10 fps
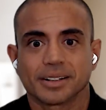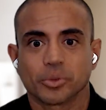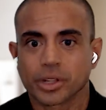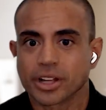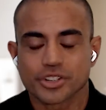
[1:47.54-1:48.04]

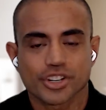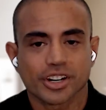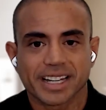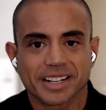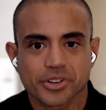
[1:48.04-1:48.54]
we launched
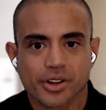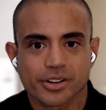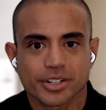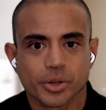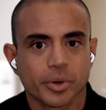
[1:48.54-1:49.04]
on
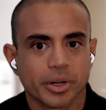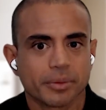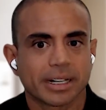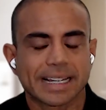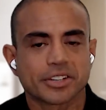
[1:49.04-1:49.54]
Kickstarter. So
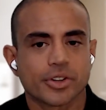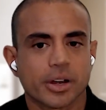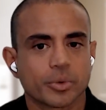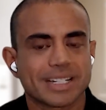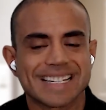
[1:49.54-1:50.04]

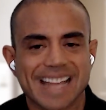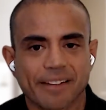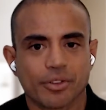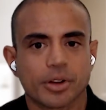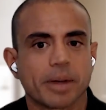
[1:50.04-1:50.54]
Kickstarter was
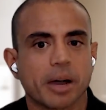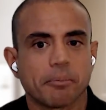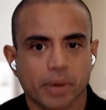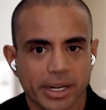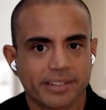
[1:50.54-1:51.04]
never about
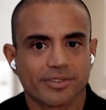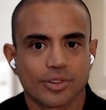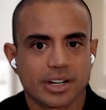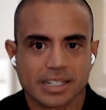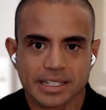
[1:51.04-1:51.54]
money for
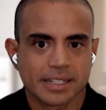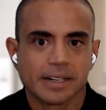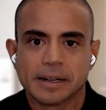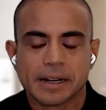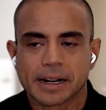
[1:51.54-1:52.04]
us.
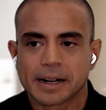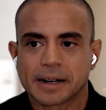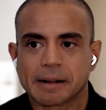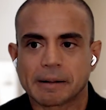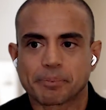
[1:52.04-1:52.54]

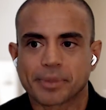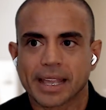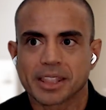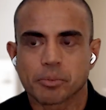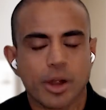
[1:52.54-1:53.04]

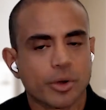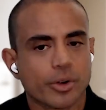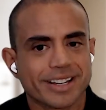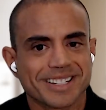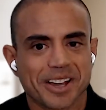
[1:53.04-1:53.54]
And the
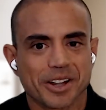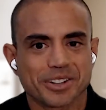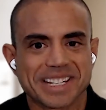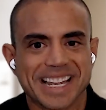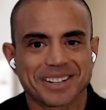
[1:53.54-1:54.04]
priority is not on
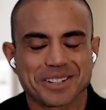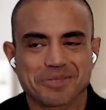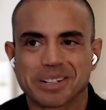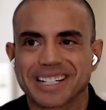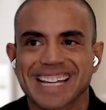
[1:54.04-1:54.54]
sales,
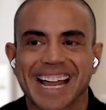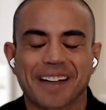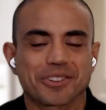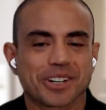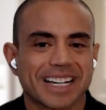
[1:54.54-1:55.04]
because
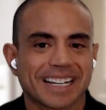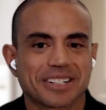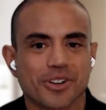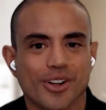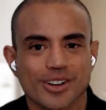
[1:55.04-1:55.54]
after
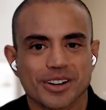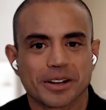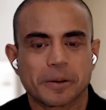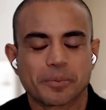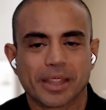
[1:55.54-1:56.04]
Kickstarter,
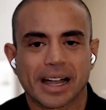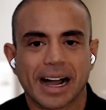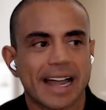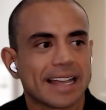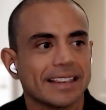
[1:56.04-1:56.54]

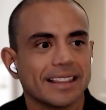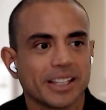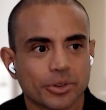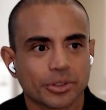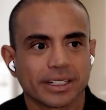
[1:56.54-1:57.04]
I
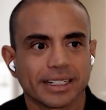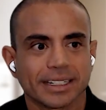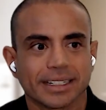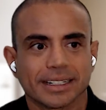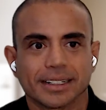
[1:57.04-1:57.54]

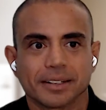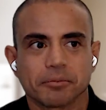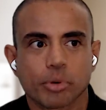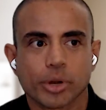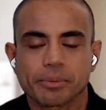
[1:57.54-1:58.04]
literally
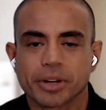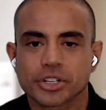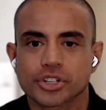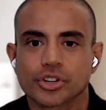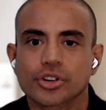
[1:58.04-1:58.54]
pretty much
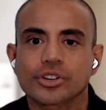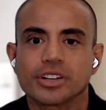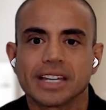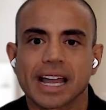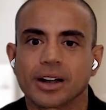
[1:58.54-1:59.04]

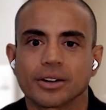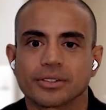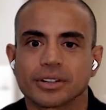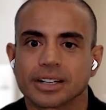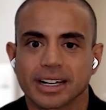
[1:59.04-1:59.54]
shut
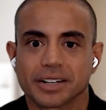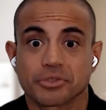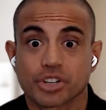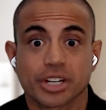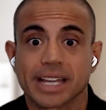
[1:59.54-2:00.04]
down
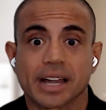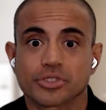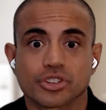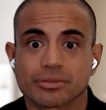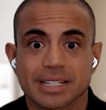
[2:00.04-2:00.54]

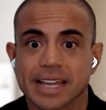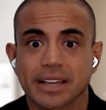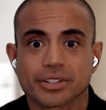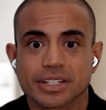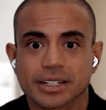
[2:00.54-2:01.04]

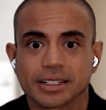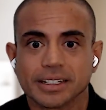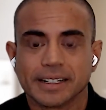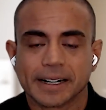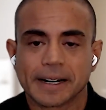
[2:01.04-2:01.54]
sales.
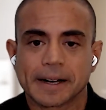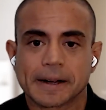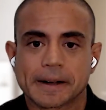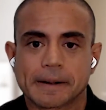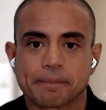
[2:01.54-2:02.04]

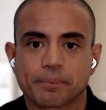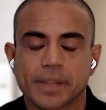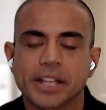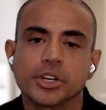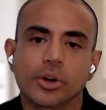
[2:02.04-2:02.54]

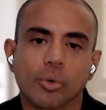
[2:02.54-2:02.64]
And you know